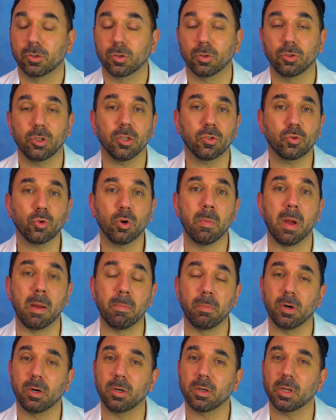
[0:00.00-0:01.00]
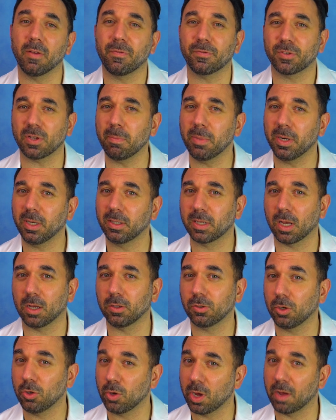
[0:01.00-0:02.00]
So just remember, if somebody
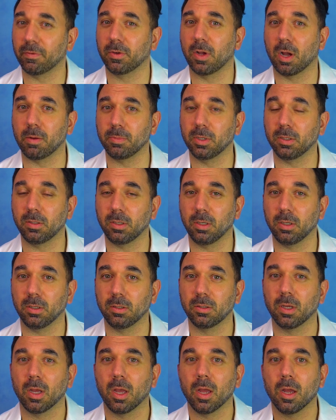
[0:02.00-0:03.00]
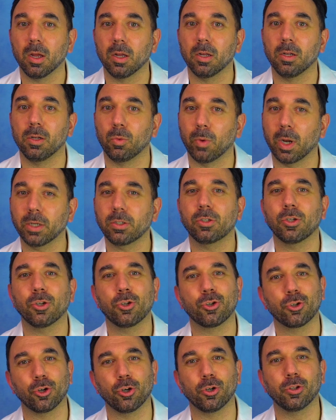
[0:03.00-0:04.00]
tells you you have gum disease, Rest
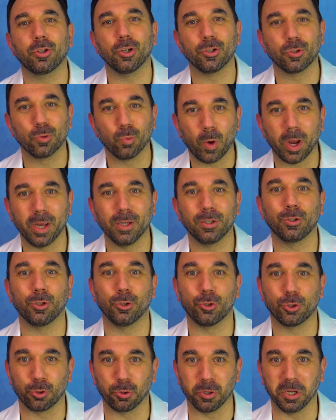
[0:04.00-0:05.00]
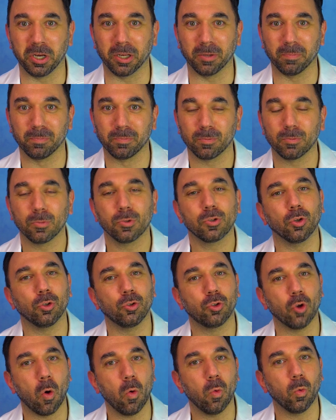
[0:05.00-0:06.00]
assured, there's ways to treat it. So
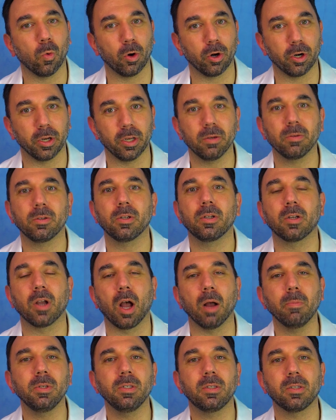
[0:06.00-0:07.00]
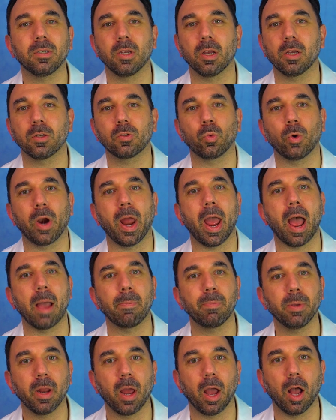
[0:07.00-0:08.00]
don't worry, come and see us. We're
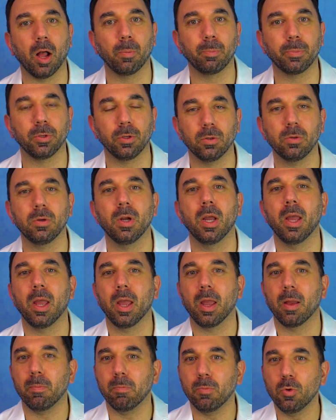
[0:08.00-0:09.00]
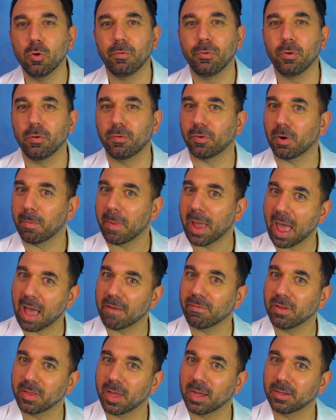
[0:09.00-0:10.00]
happy to help you move you from
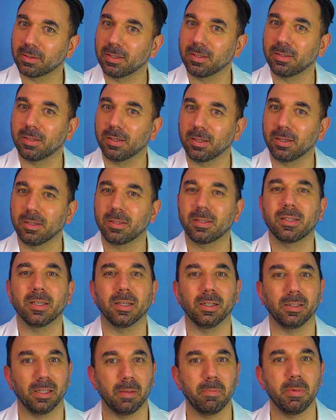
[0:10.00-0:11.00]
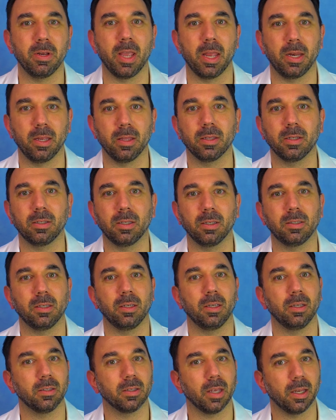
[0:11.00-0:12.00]
having that disease to eliminating the
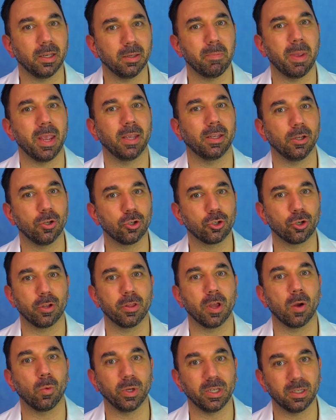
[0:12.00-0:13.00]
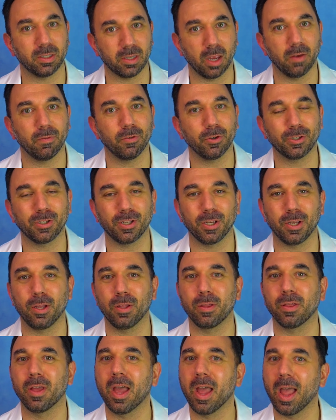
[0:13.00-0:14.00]
disease and making sure that we save your
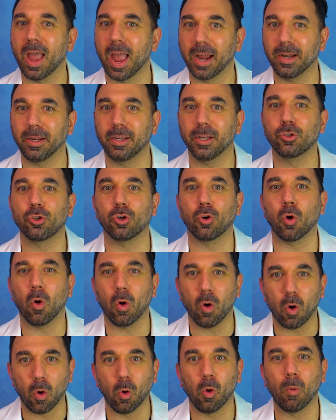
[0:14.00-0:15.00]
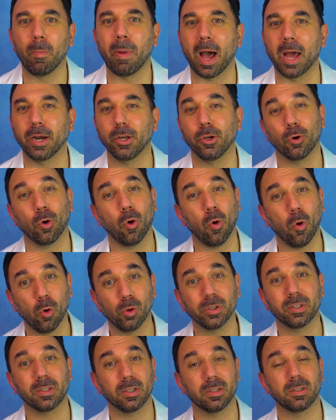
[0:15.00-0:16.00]
teeth and get your whole body, your
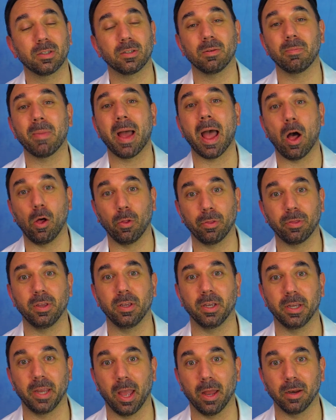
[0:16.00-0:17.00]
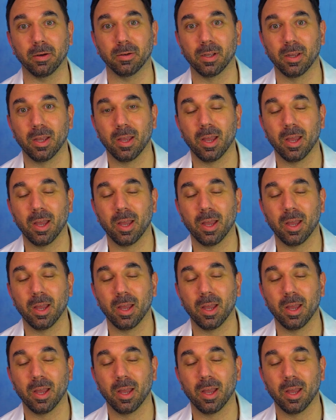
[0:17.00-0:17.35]
whole system healthy again.